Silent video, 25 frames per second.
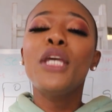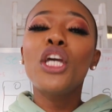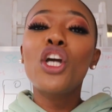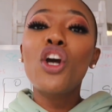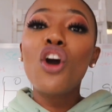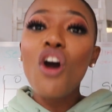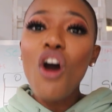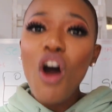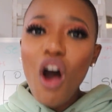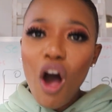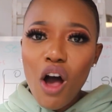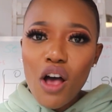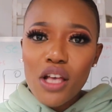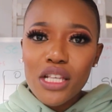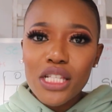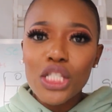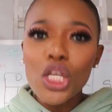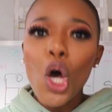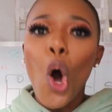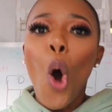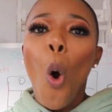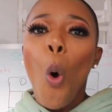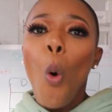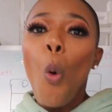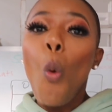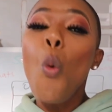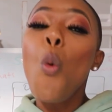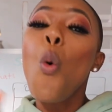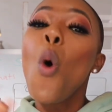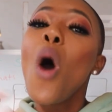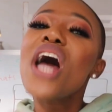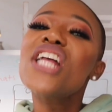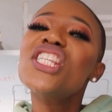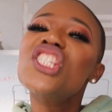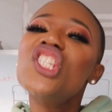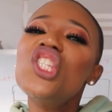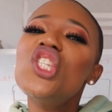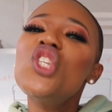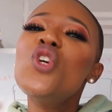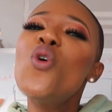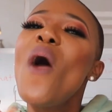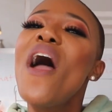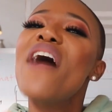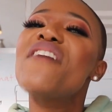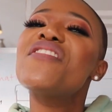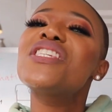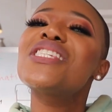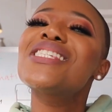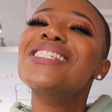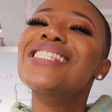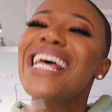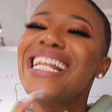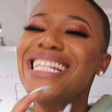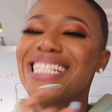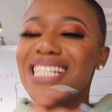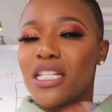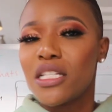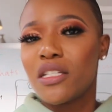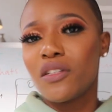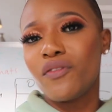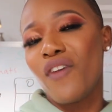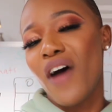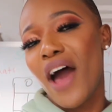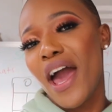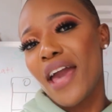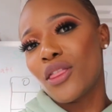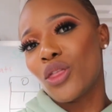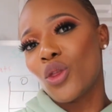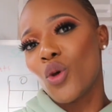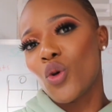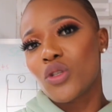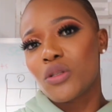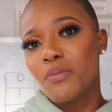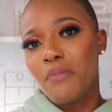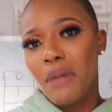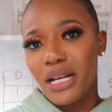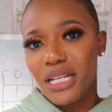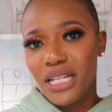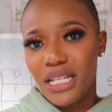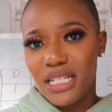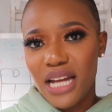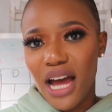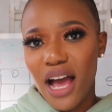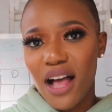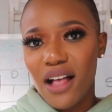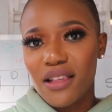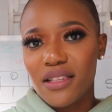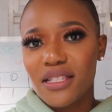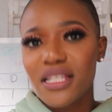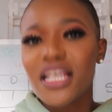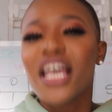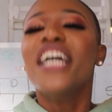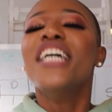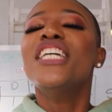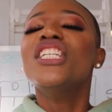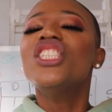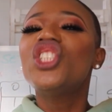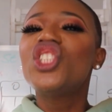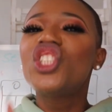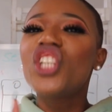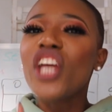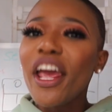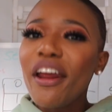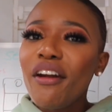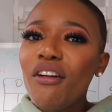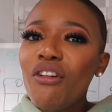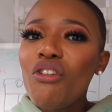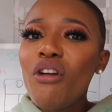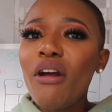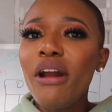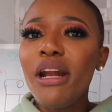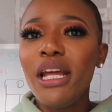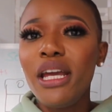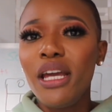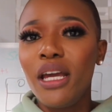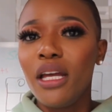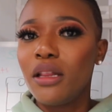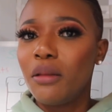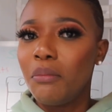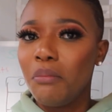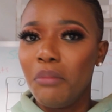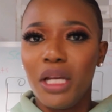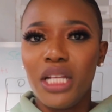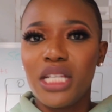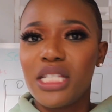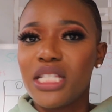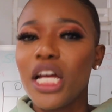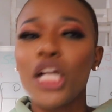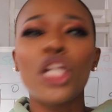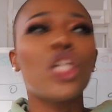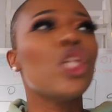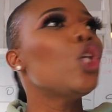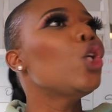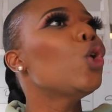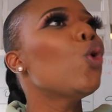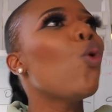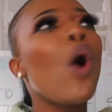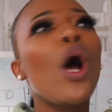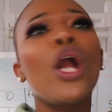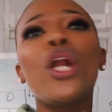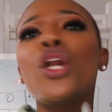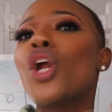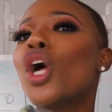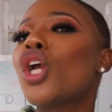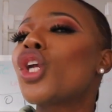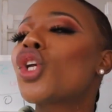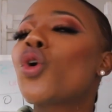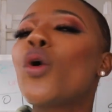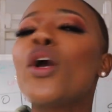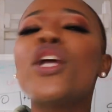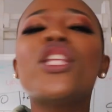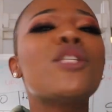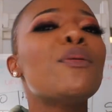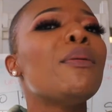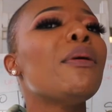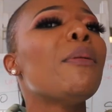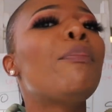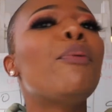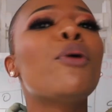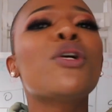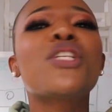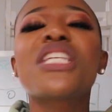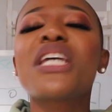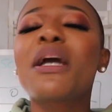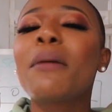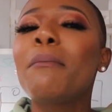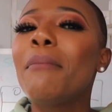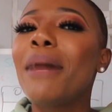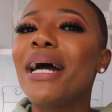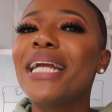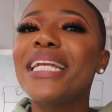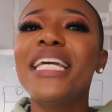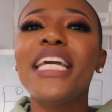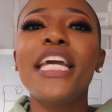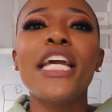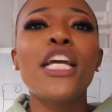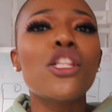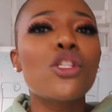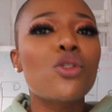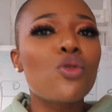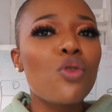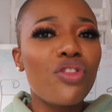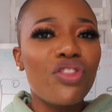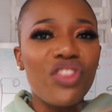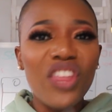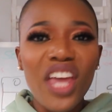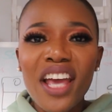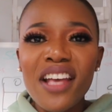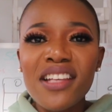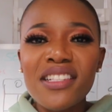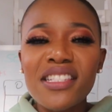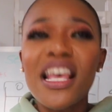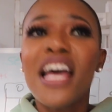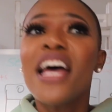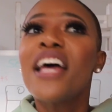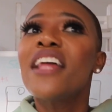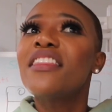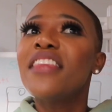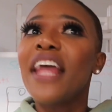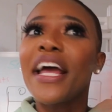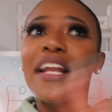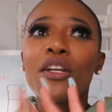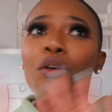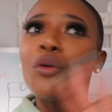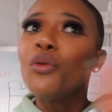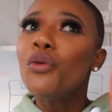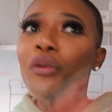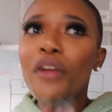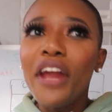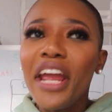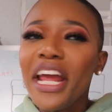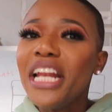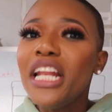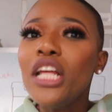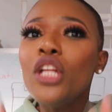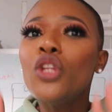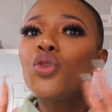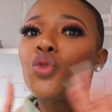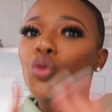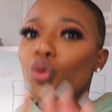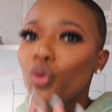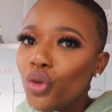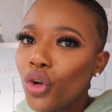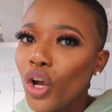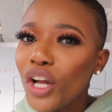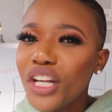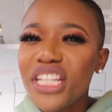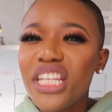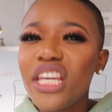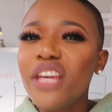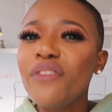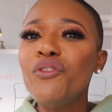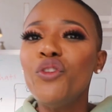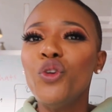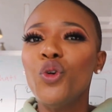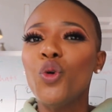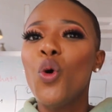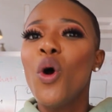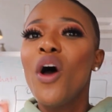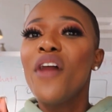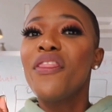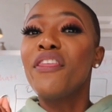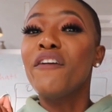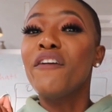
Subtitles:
because once you have satisfied those money dials, generally it means that you are not going to be putting money into things that really do not give you